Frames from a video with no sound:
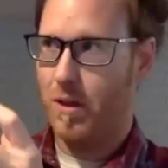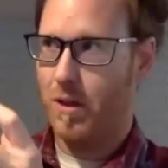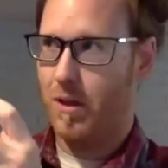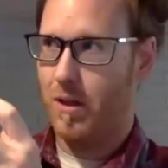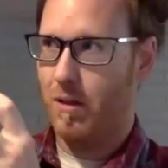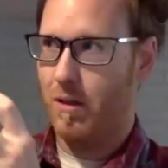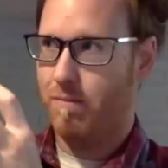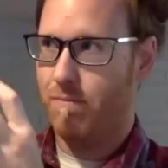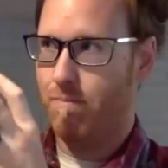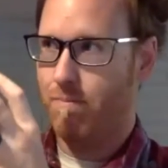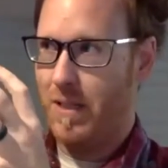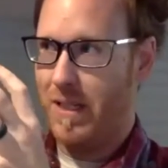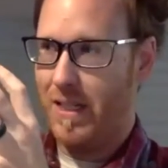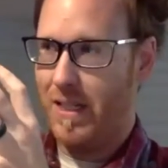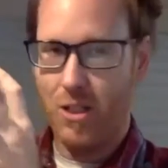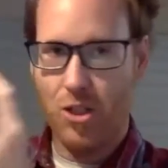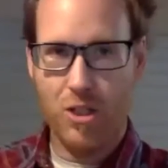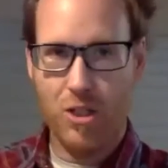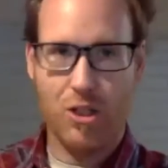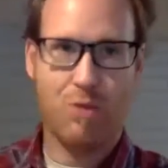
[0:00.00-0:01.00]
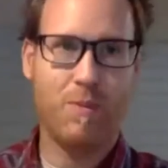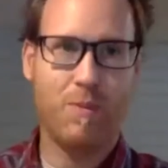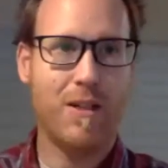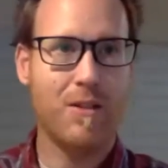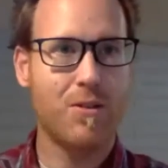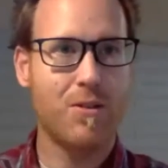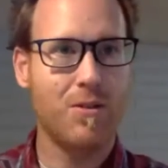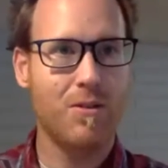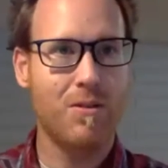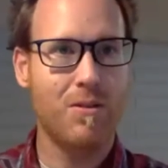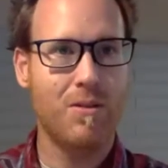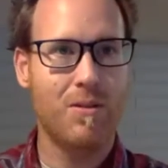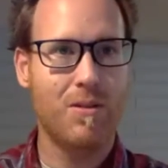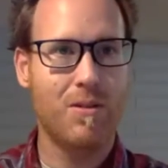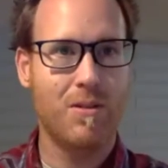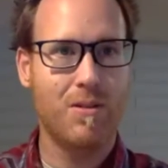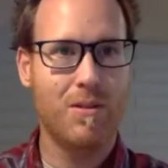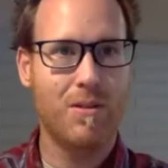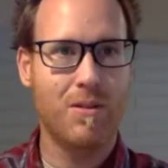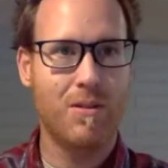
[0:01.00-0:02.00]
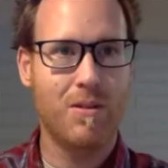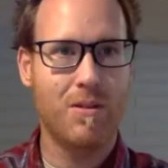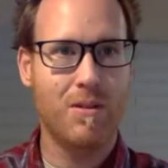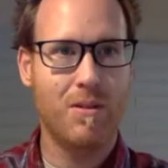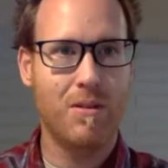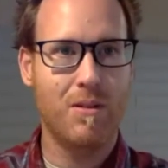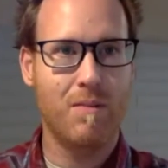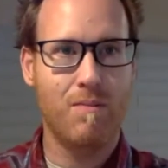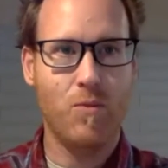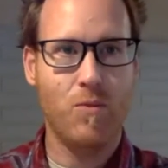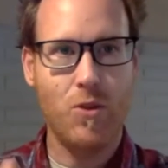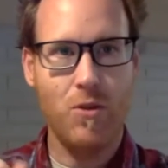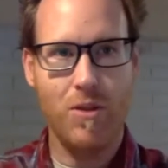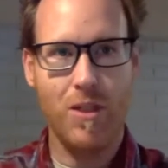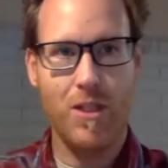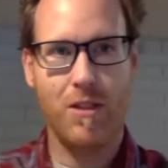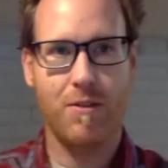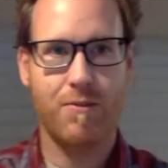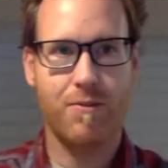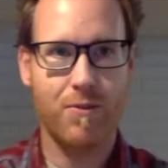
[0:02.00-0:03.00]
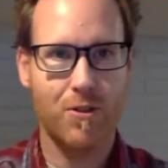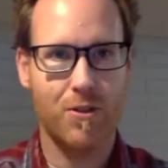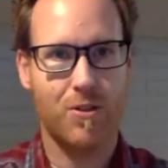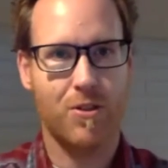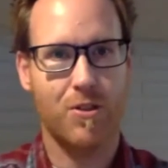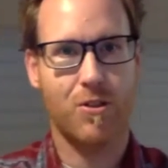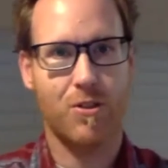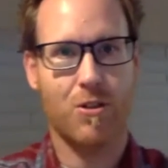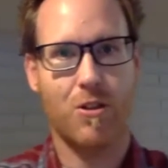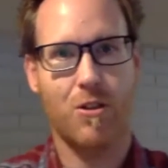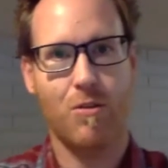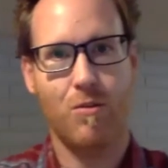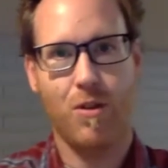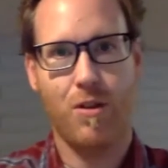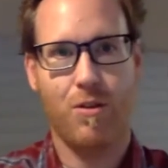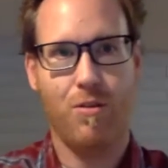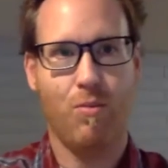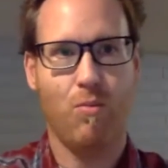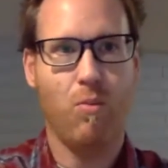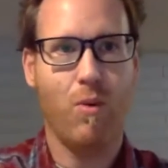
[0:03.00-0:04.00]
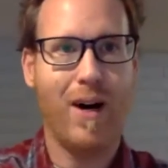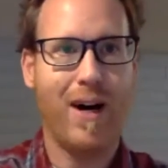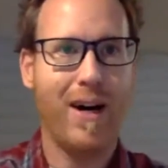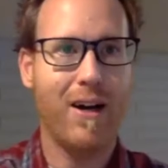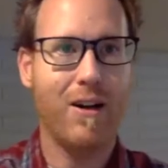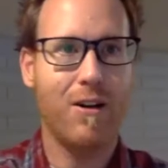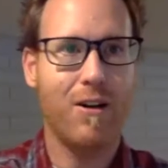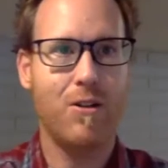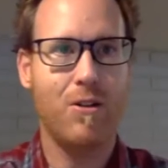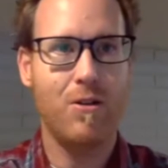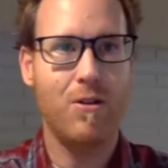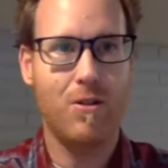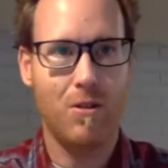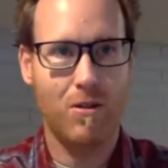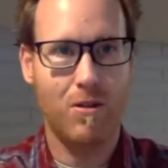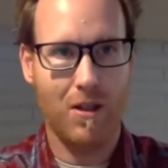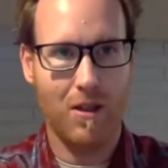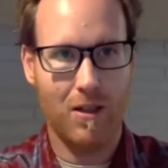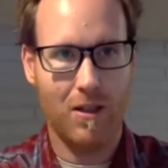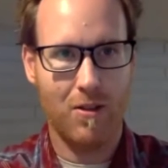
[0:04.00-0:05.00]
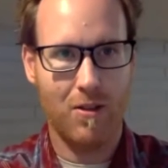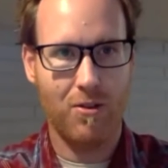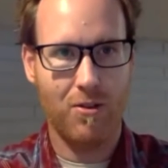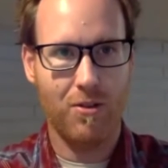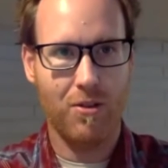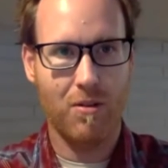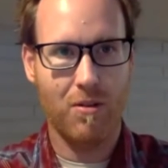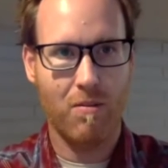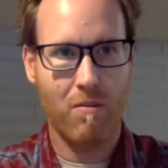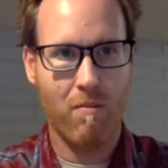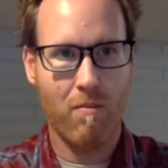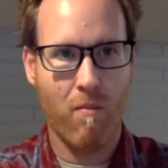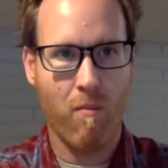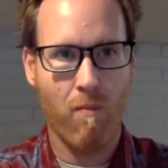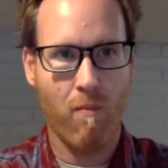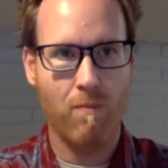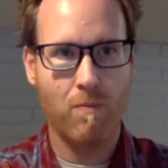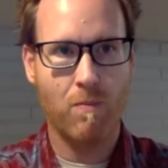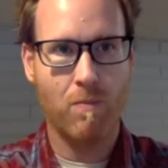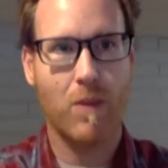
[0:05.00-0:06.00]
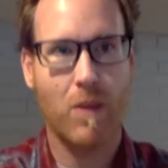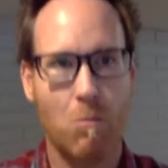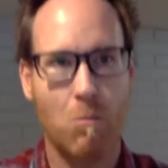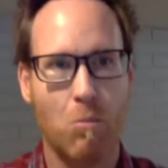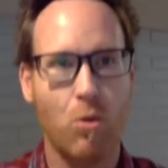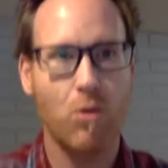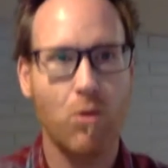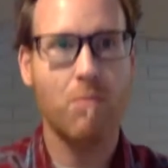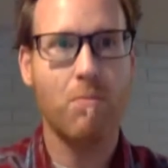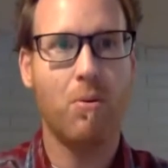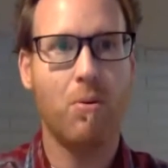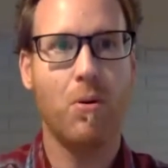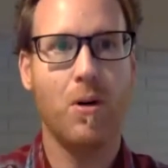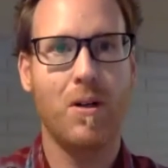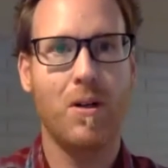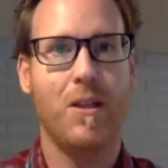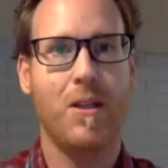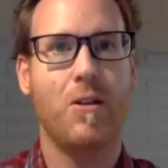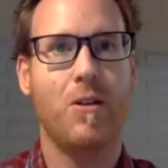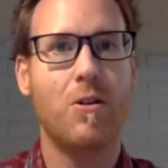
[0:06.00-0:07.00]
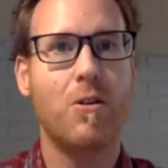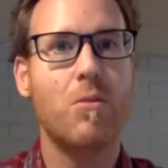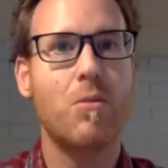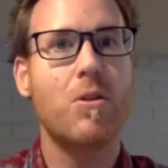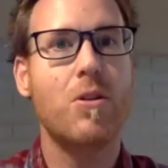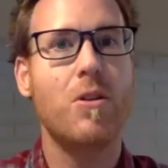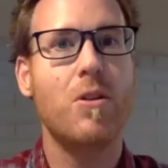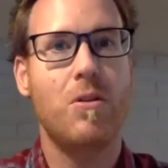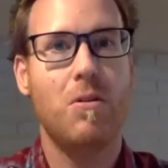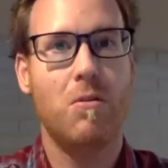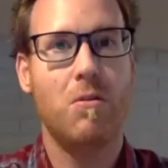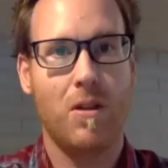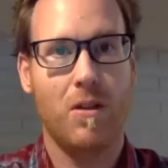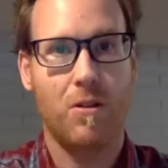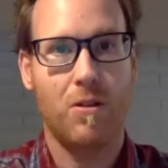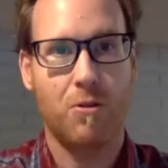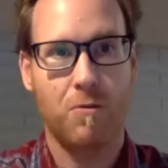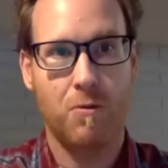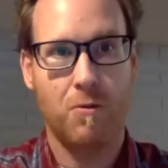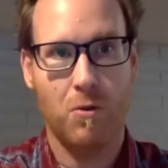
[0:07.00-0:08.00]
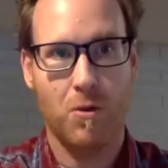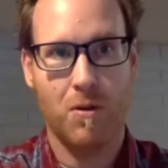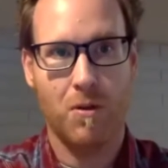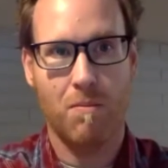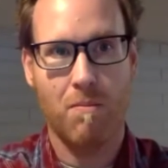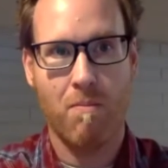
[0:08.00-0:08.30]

of being judgmental, you need to first start with, why are you doing this? More importantly, who are you doing this for?